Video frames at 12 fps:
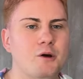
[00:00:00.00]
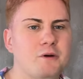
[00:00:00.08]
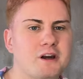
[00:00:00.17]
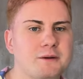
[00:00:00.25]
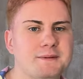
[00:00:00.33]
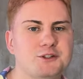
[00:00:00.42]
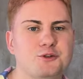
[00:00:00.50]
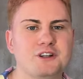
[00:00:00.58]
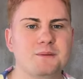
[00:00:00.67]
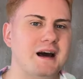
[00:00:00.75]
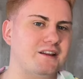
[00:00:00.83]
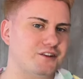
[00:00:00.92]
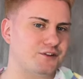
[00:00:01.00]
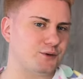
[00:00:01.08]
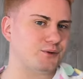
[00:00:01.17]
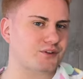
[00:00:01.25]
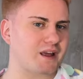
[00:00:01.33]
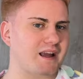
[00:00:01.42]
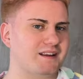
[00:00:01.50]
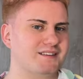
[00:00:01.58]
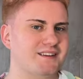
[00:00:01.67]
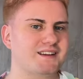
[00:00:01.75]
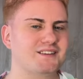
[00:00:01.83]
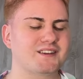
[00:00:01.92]
We're going to be talking about the use
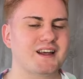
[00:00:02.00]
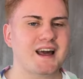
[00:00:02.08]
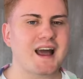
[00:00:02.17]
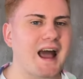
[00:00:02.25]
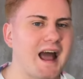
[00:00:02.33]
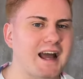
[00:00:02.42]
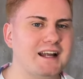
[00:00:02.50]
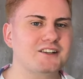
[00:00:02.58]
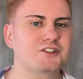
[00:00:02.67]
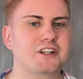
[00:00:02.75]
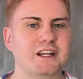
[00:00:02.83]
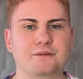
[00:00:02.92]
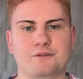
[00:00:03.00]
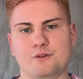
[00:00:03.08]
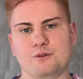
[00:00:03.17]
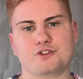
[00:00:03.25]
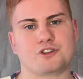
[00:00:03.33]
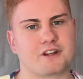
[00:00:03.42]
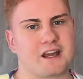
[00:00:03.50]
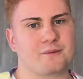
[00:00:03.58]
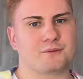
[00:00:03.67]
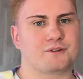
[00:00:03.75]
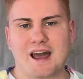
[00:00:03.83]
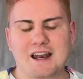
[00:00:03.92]
cases and if you should get one.